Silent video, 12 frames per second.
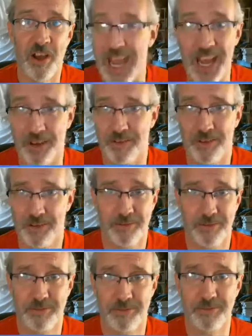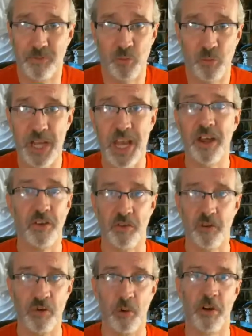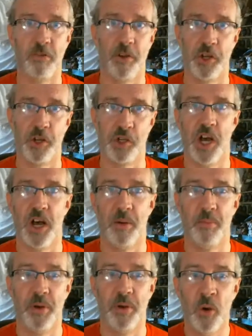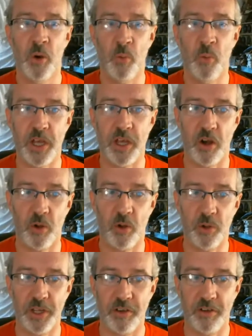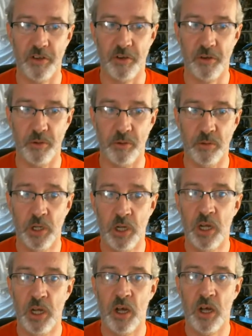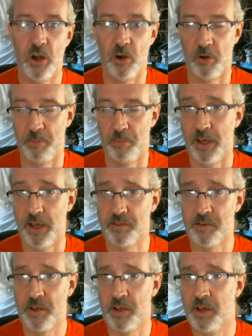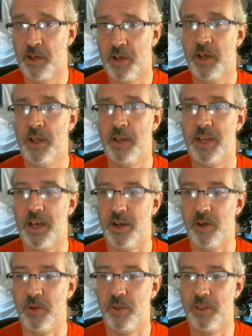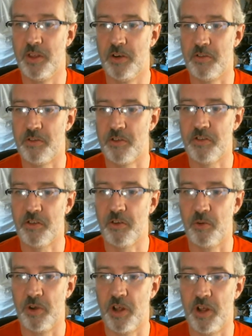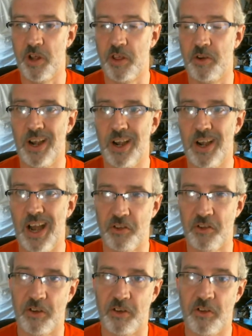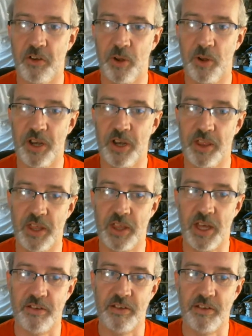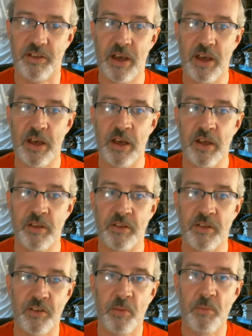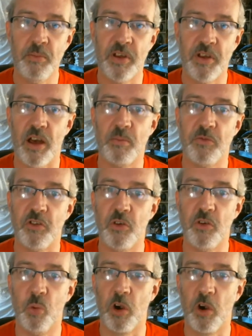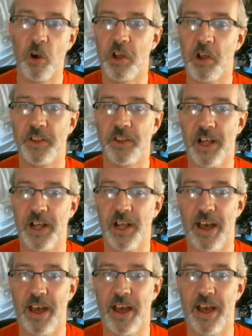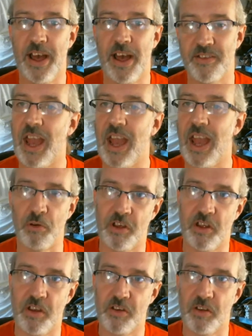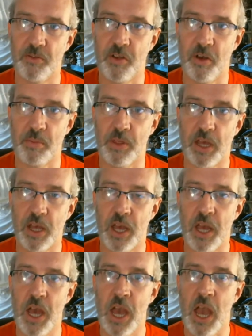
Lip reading: can't. We can't do a perfect job. We can only do our best. Now, there's also another aspect to it, that sometimes you work on the last 8% of something,